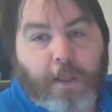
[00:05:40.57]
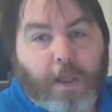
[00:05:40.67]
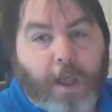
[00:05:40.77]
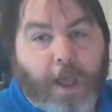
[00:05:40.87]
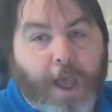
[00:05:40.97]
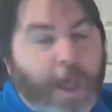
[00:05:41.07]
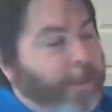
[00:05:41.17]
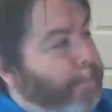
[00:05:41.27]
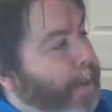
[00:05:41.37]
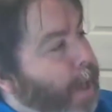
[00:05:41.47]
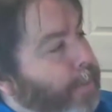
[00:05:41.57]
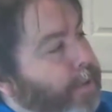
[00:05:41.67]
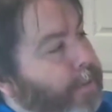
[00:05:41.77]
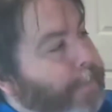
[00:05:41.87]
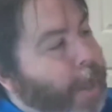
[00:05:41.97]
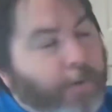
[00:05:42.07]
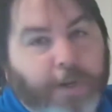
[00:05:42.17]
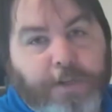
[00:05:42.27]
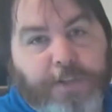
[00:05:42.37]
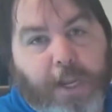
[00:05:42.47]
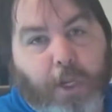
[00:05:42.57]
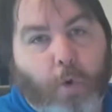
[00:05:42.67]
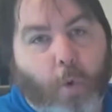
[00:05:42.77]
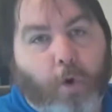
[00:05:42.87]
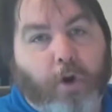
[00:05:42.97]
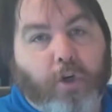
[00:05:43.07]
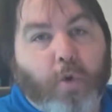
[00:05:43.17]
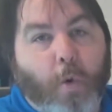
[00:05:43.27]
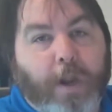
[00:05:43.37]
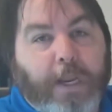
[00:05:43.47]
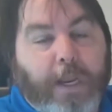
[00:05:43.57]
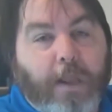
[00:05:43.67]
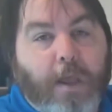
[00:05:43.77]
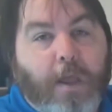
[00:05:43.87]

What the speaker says: On the bottom of the mount is a 1/4 20